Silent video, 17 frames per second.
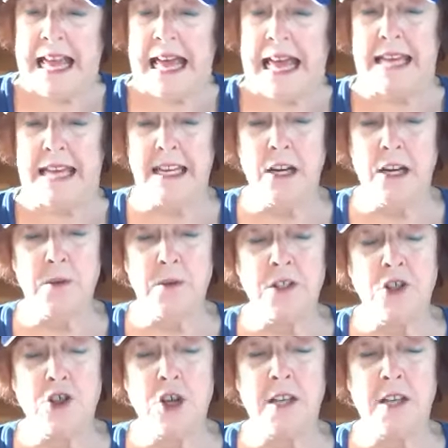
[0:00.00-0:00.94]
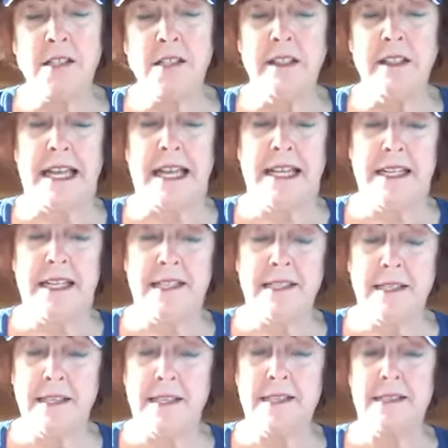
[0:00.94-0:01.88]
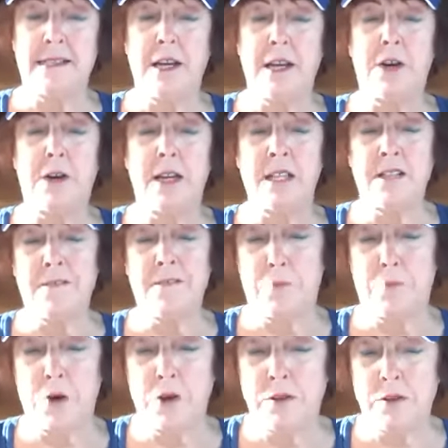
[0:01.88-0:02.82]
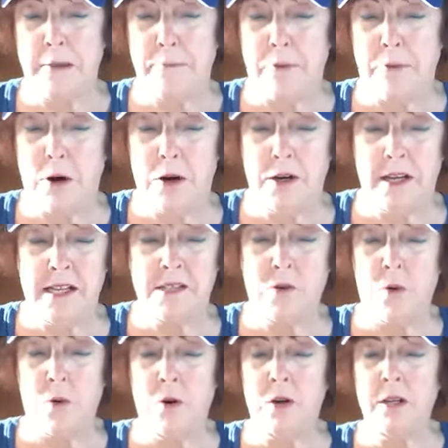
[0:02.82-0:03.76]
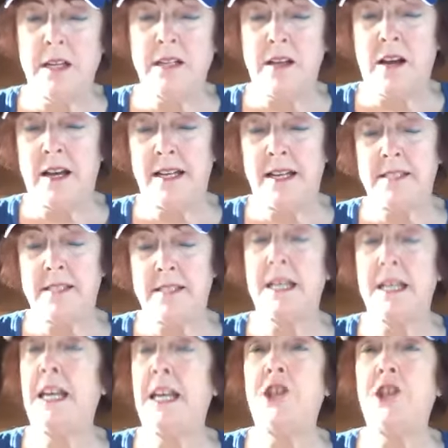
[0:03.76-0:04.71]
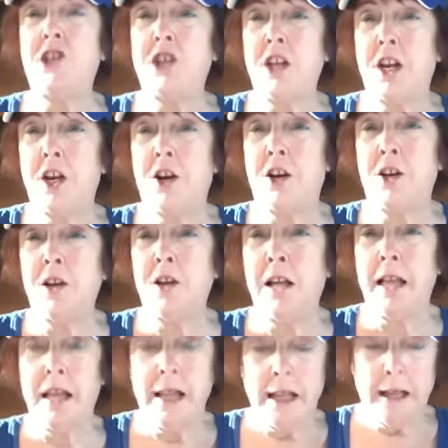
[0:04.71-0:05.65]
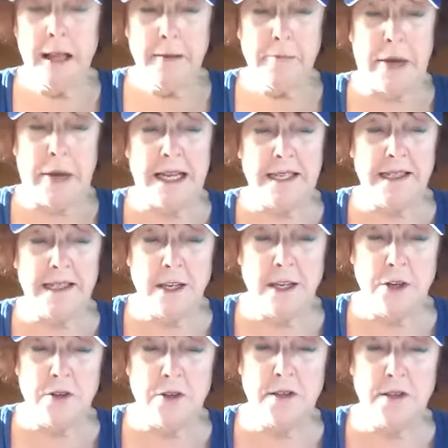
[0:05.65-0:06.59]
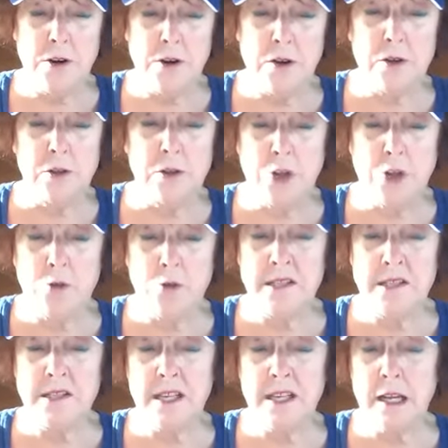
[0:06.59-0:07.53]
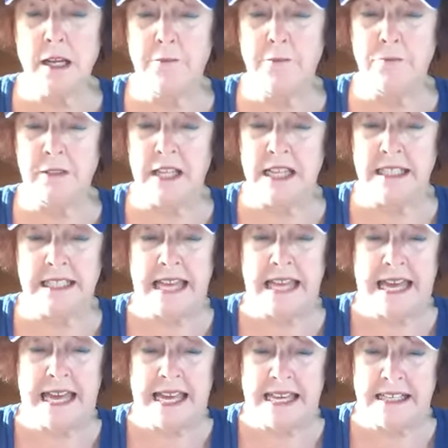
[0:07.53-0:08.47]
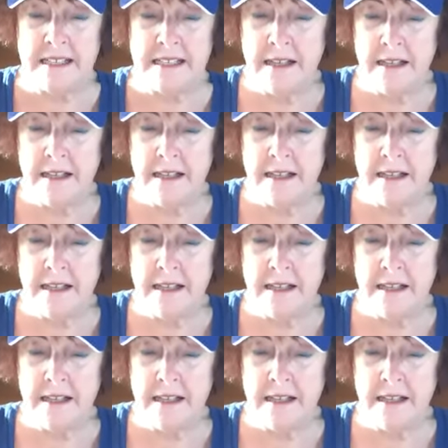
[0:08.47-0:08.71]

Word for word: and it was just the latest in a series of birthday parties organized each year by his inner circle known as the Cufflink Gang.